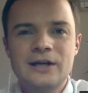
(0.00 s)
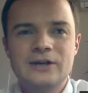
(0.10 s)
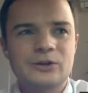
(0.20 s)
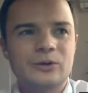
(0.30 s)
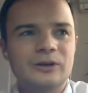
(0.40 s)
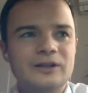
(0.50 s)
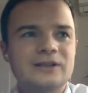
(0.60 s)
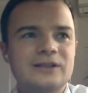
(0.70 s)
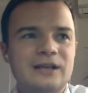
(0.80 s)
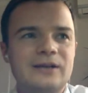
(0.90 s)
so let's
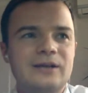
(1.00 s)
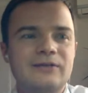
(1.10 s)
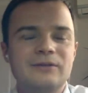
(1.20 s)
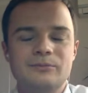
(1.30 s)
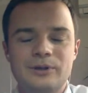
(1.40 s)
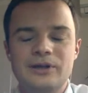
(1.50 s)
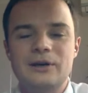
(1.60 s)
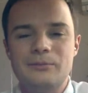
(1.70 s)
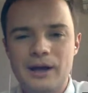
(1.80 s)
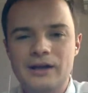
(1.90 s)
say even
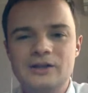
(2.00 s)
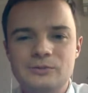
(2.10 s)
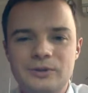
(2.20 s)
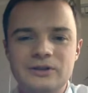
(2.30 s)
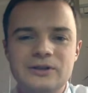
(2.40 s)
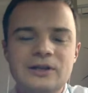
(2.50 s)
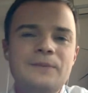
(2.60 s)
bigger management.